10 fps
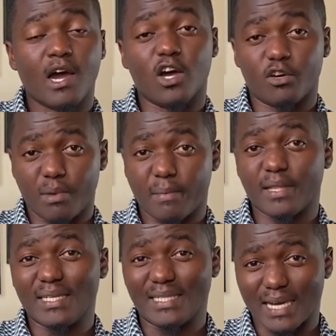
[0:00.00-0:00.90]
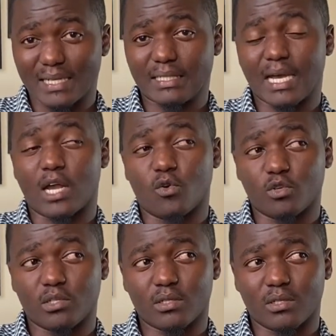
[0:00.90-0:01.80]
And remember, these tanks are
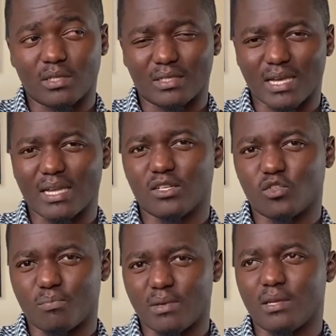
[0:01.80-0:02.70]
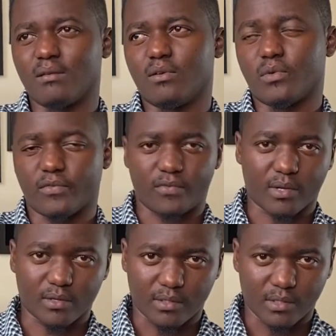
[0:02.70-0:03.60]
not designed to be
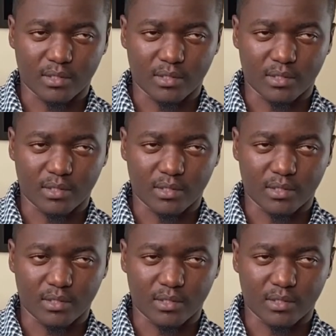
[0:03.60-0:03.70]
refilled,